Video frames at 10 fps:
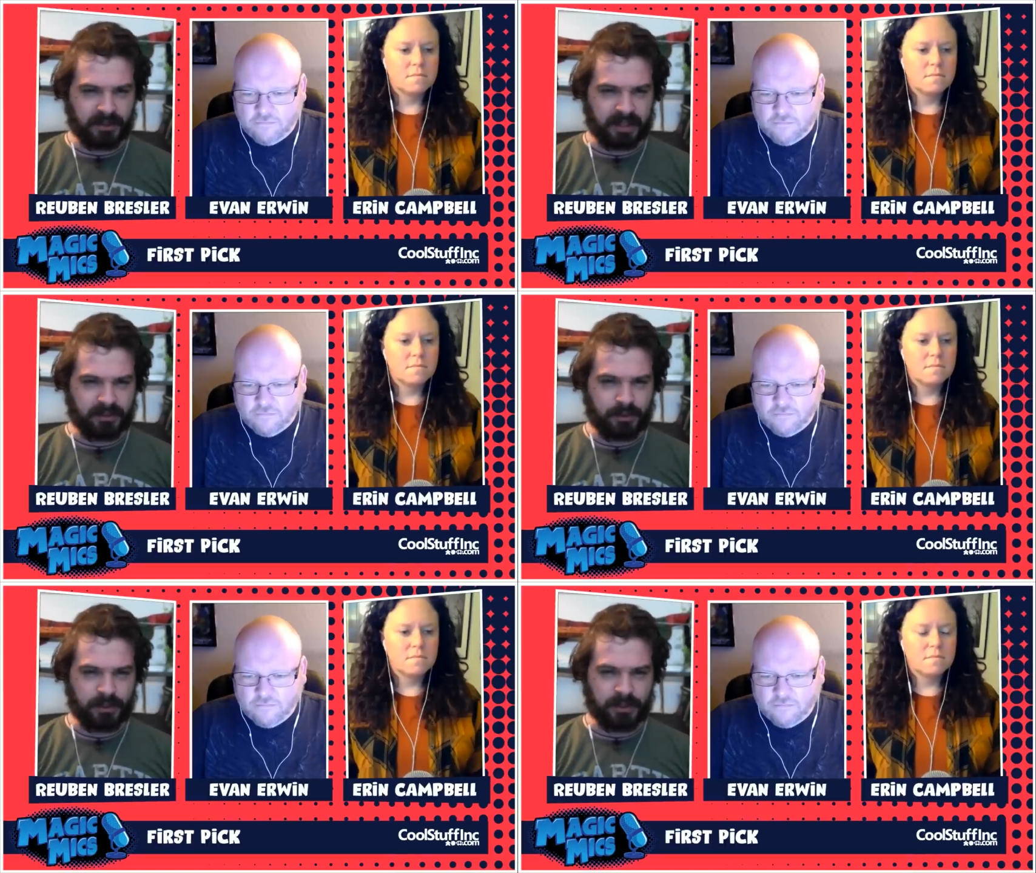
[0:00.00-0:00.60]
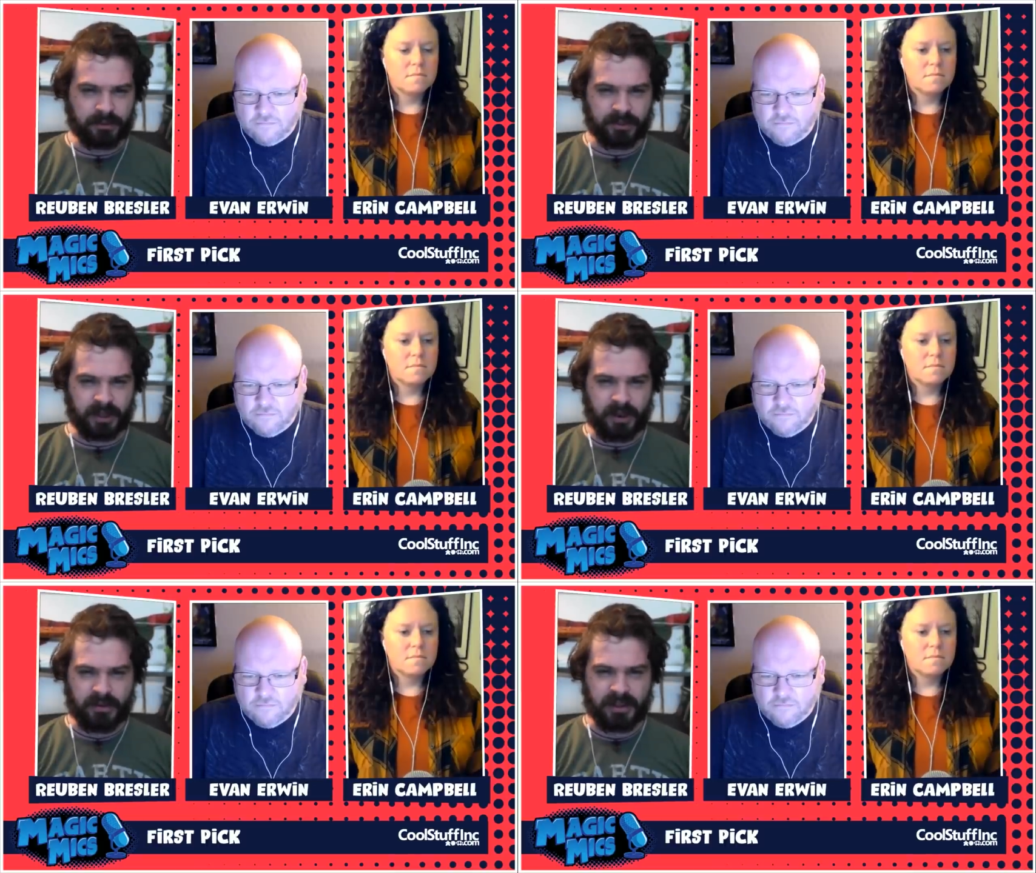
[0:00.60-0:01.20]
Speaker 1: here like 2 years
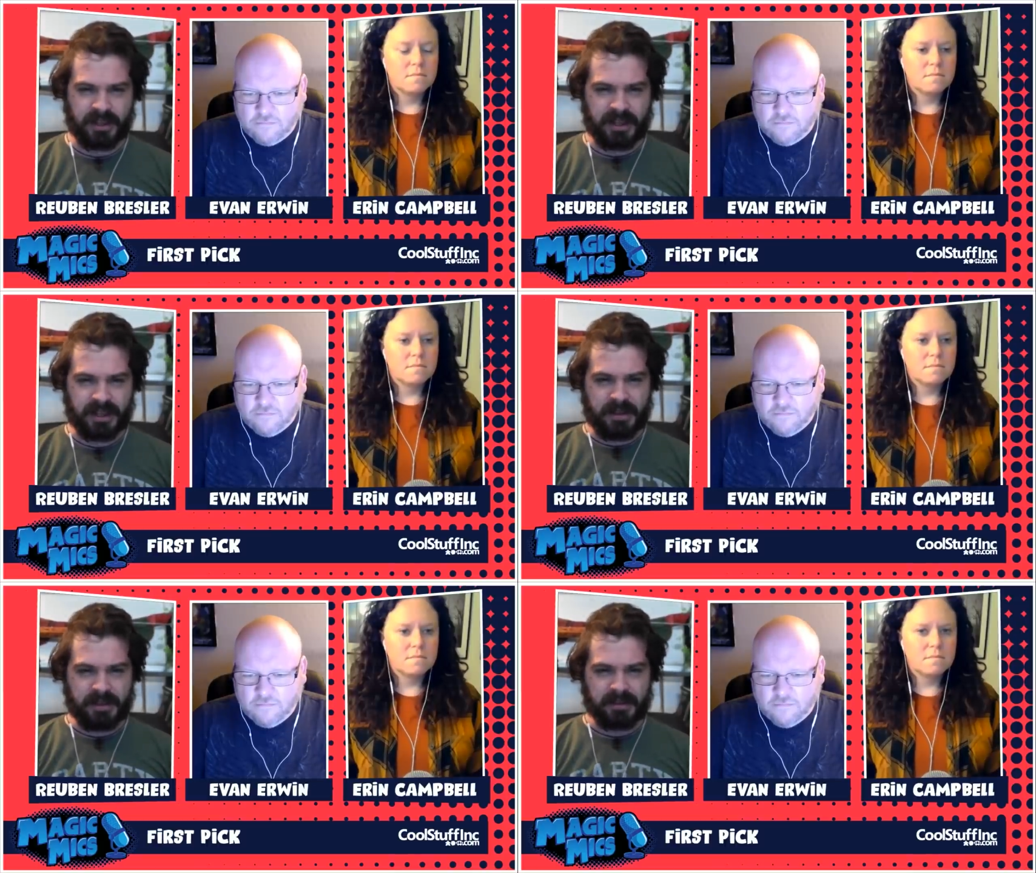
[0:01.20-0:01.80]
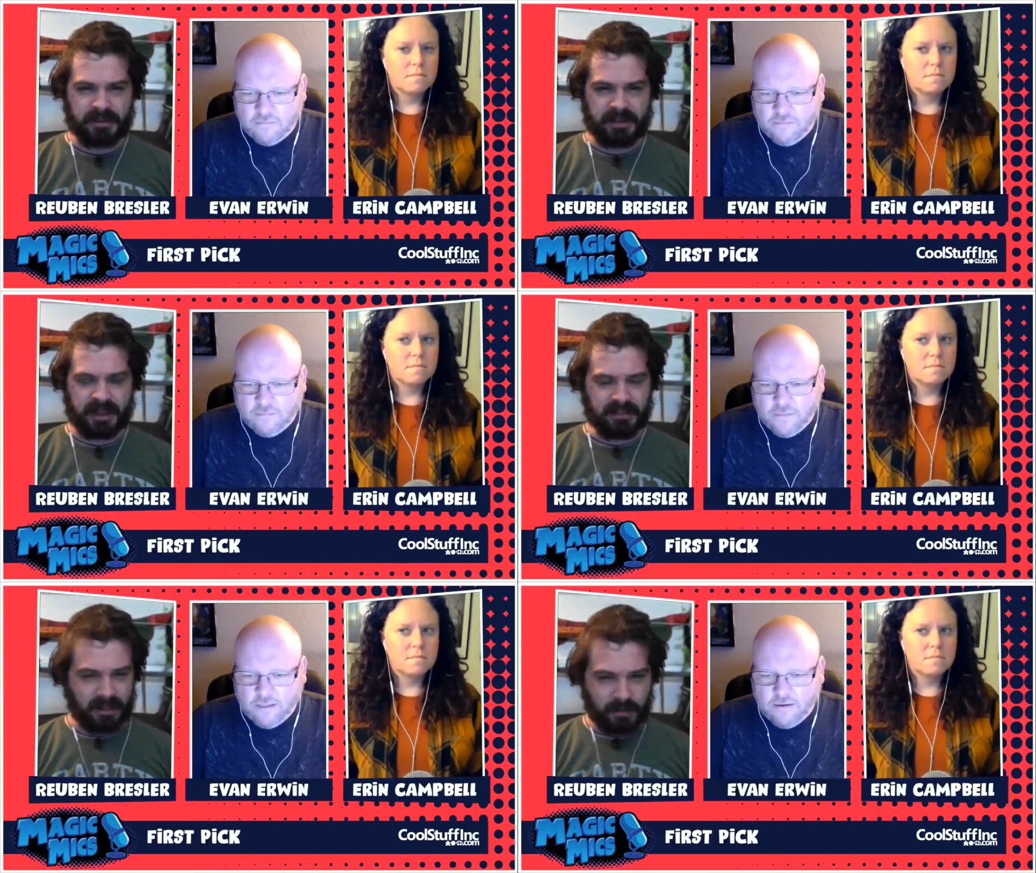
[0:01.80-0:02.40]
ago.
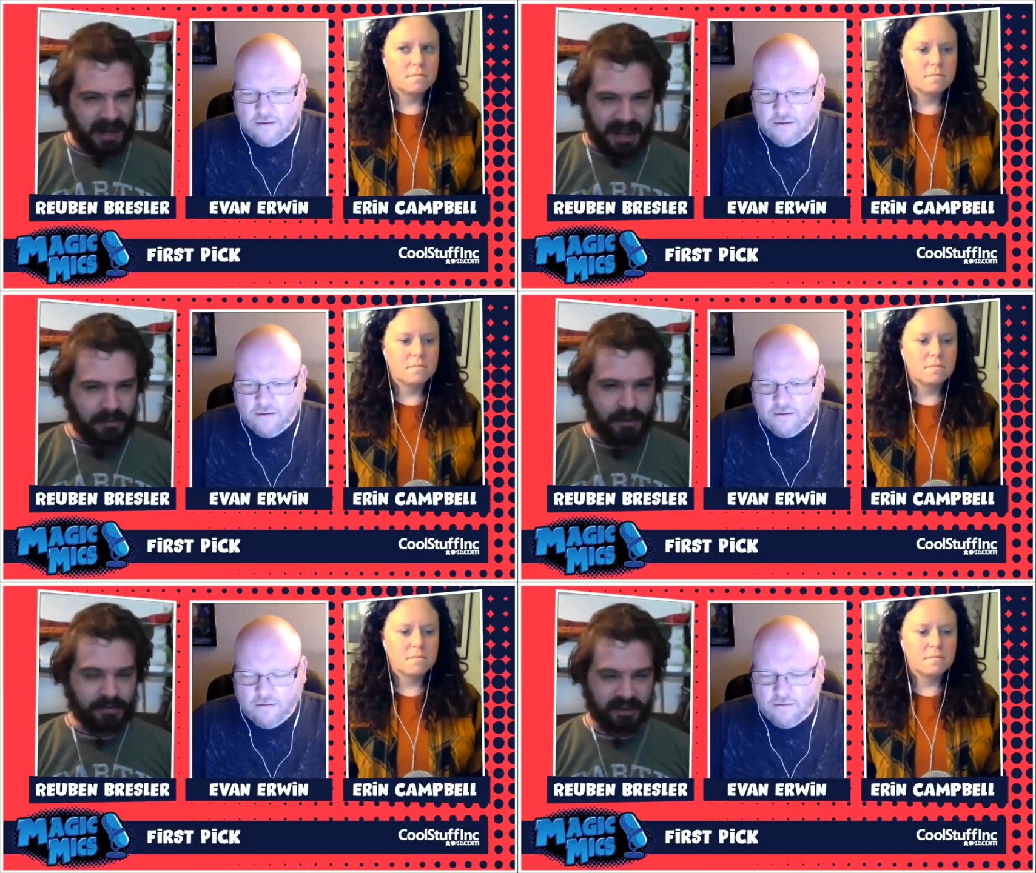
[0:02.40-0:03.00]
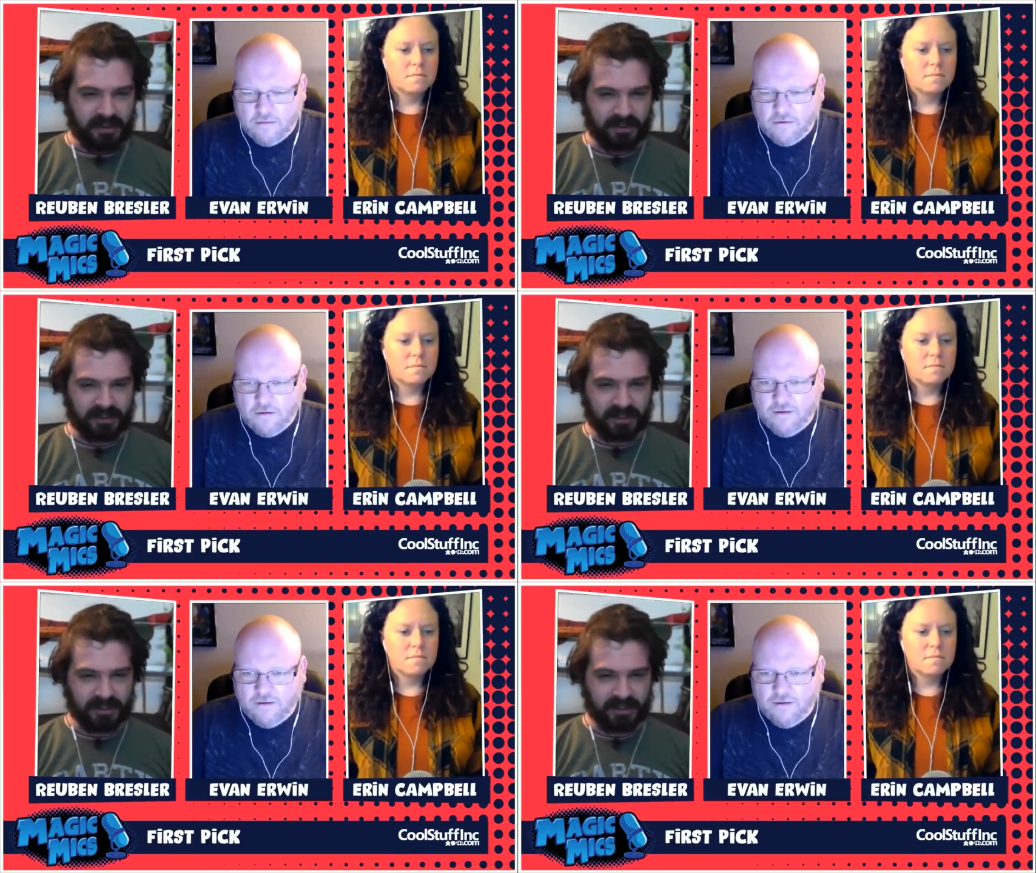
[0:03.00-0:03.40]
That's like when I moved here.